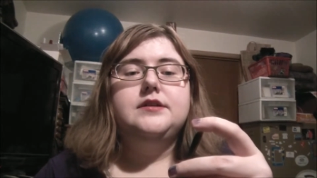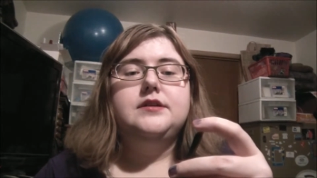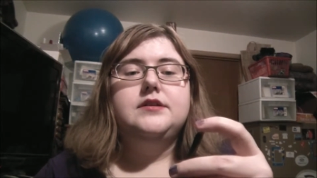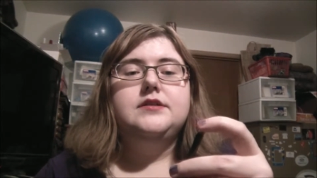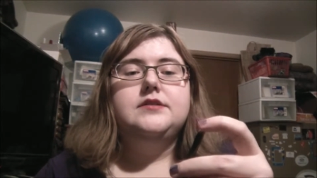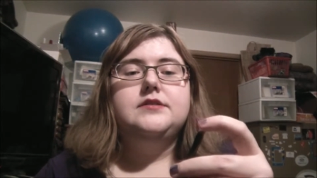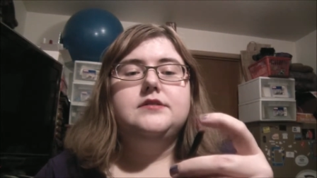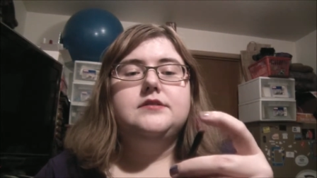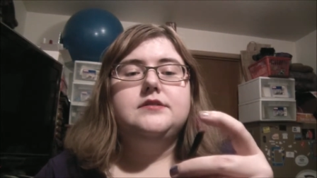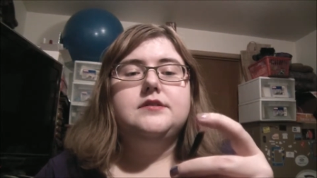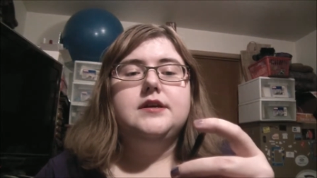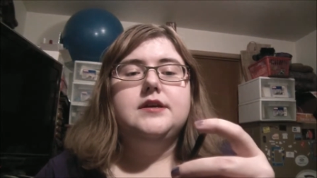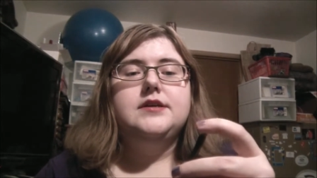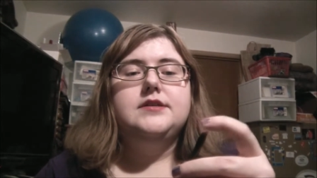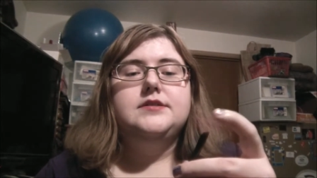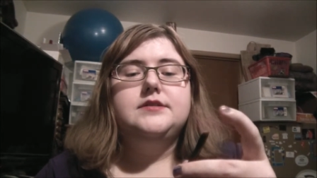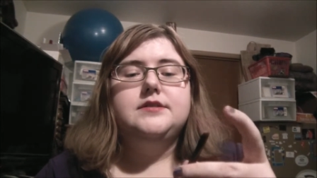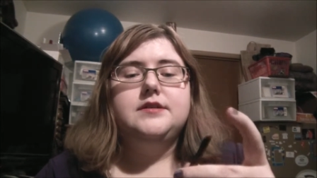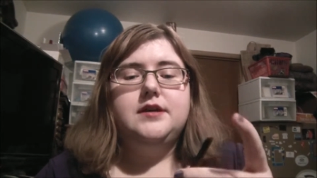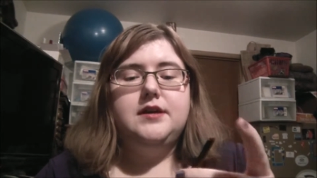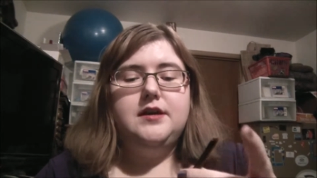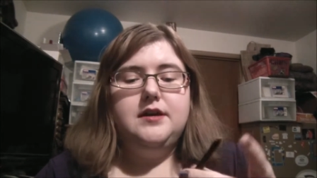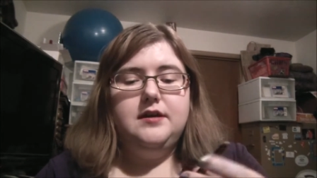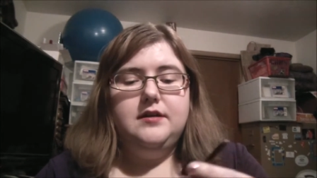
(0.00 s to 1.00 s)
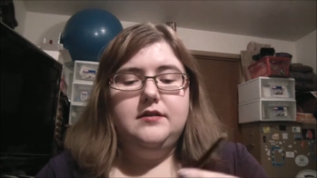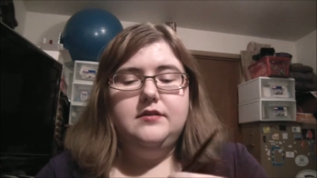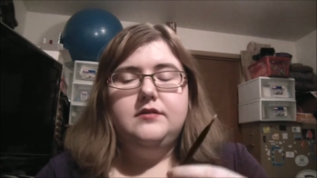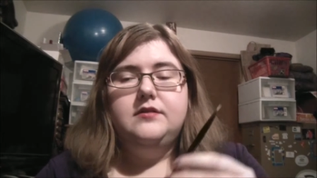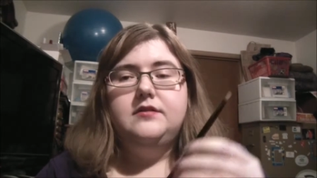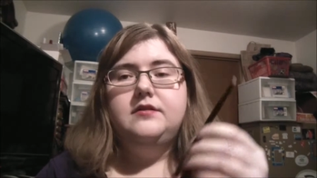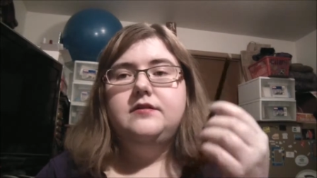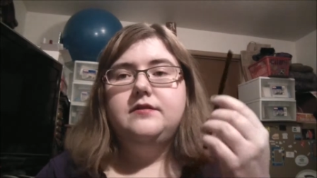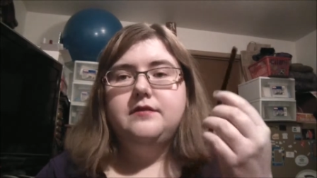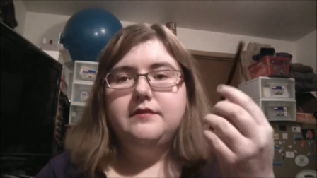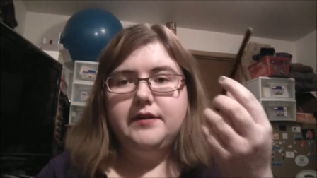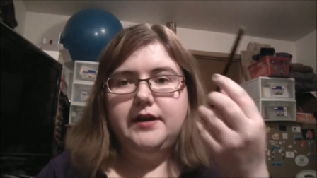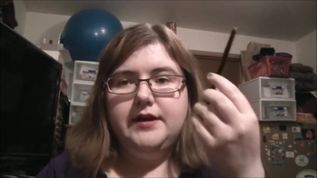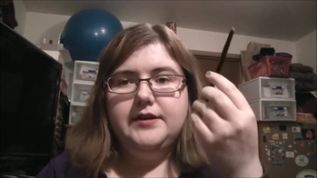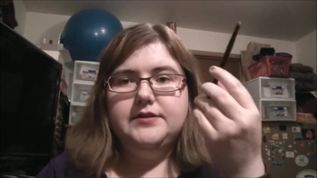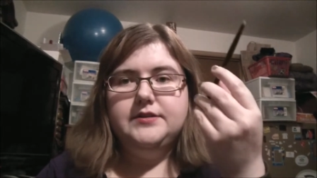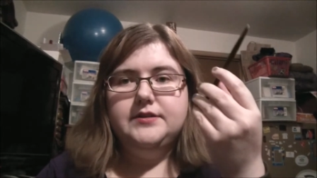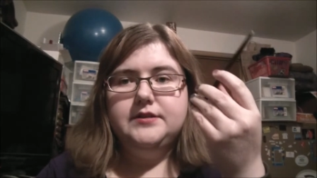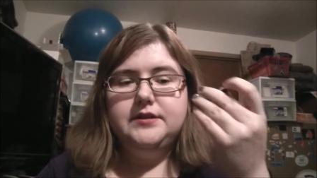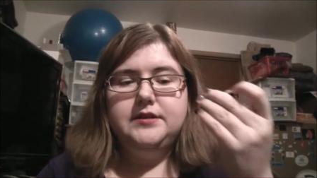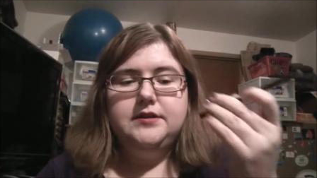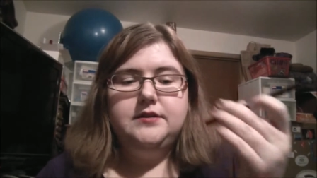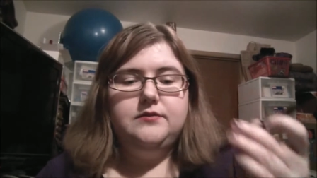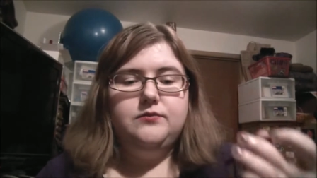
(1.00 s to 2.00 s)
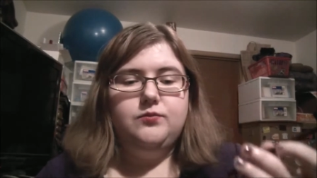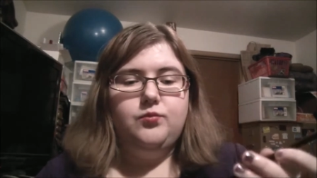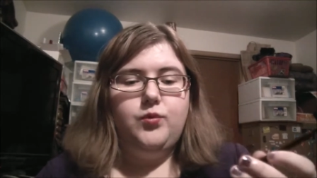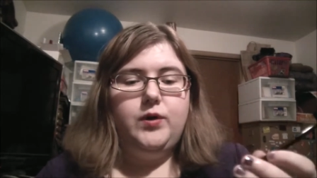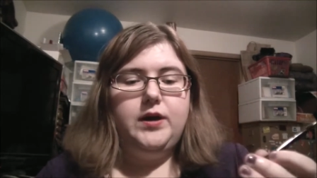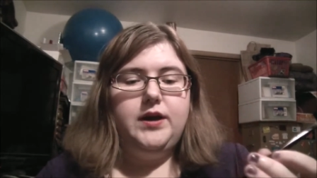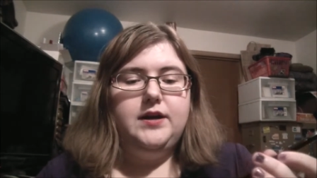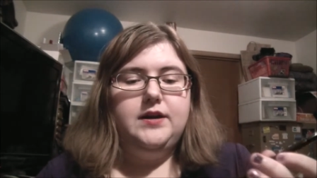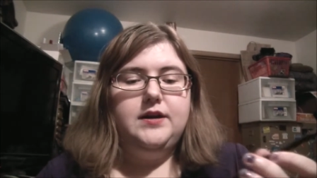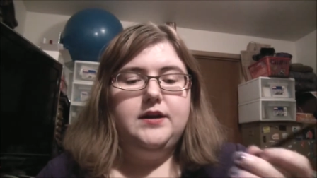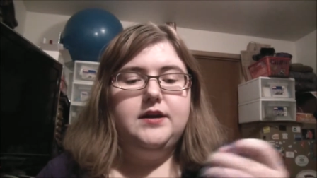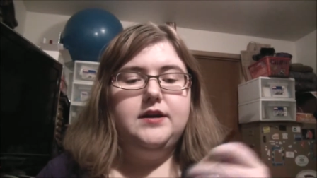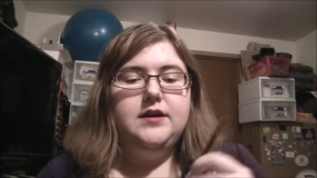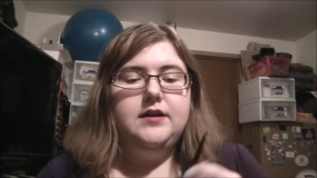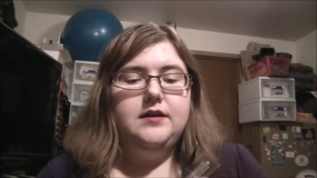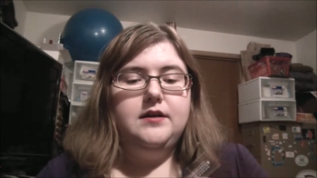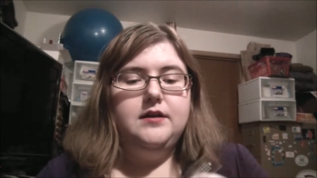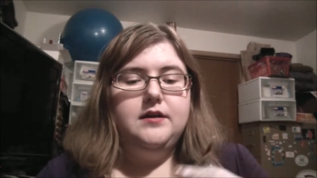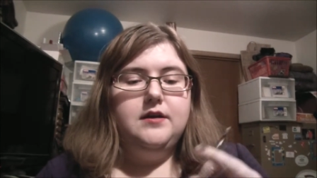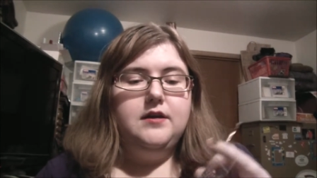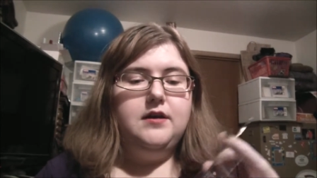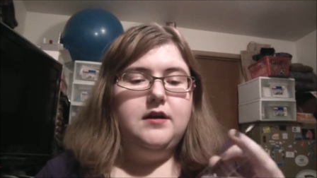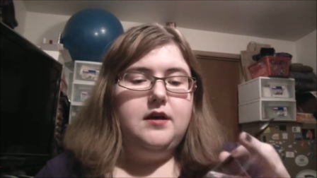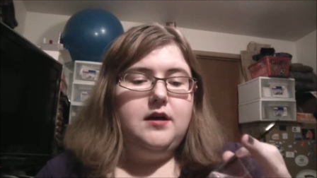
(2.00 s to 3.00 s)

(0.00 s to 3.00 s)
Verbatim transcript: It's nicely angled, nice and weighty.